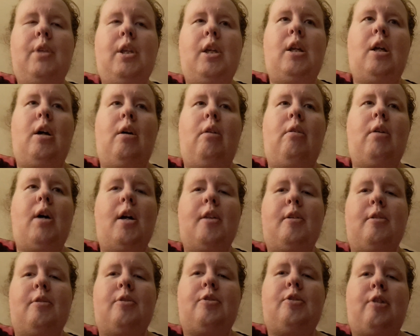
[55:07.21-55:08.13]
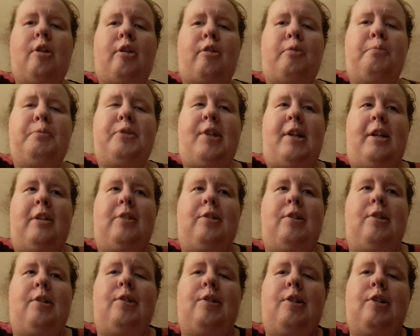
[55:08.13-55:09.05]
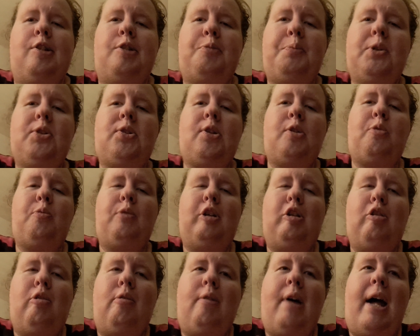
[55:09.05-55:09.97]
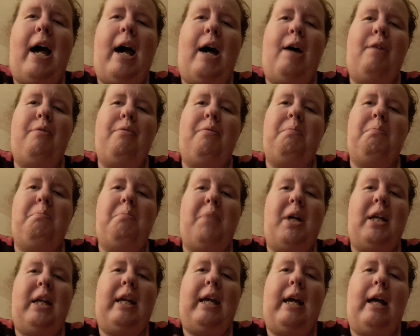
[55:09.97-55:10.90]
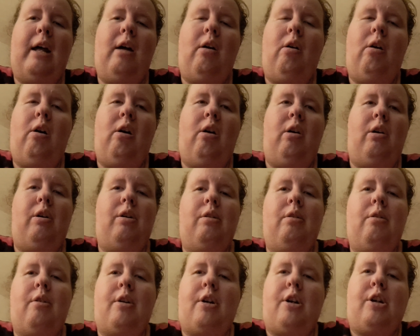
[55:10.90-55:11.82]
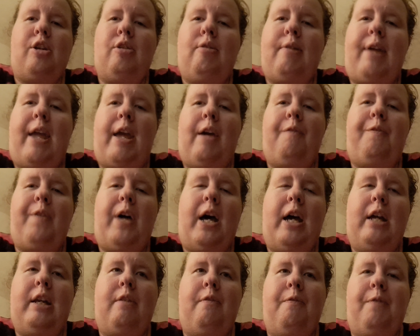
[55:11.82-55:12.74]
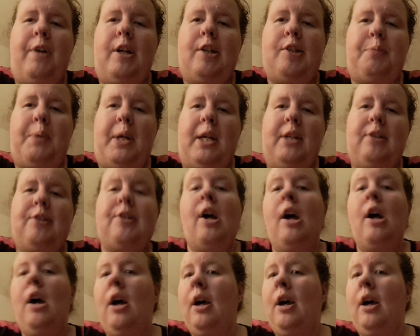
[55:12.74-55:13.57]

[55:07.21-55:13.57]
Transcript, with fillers: you know, other circumstances, especially when you don't have money at all or you can't find investments.